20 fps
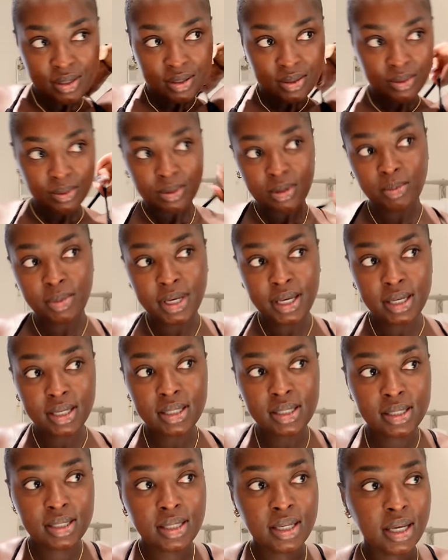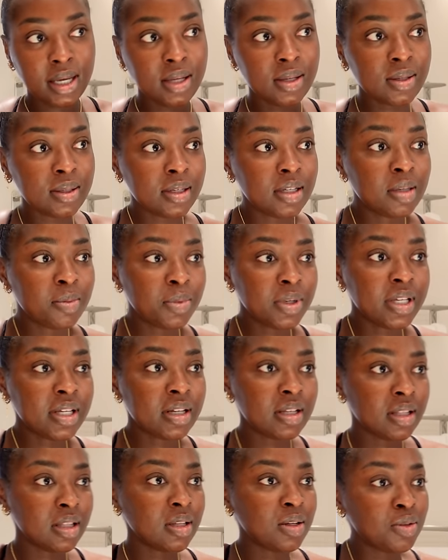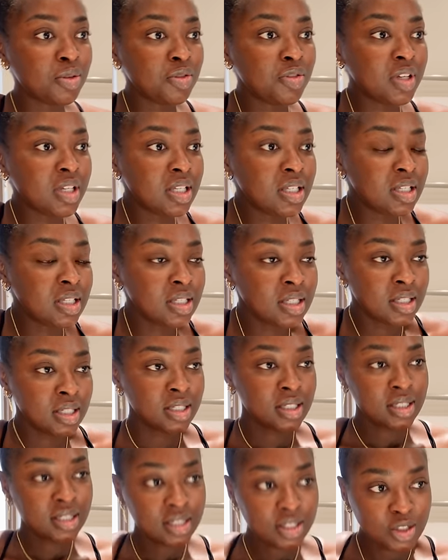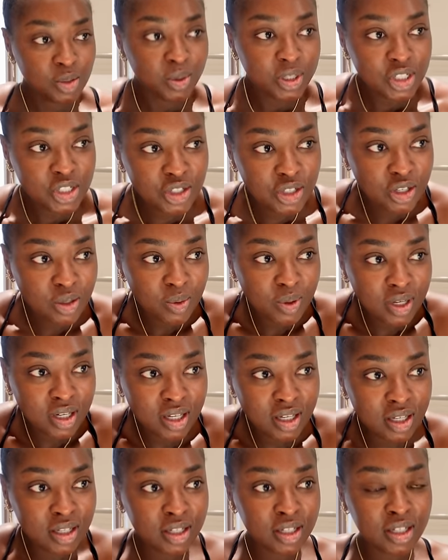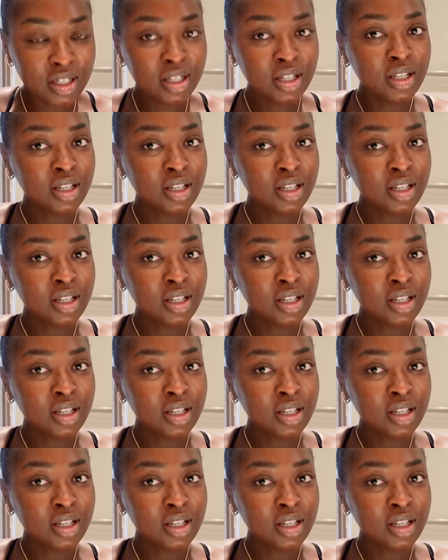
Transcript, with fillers: Ooh, the back is tangled up. We got a low V situation going on.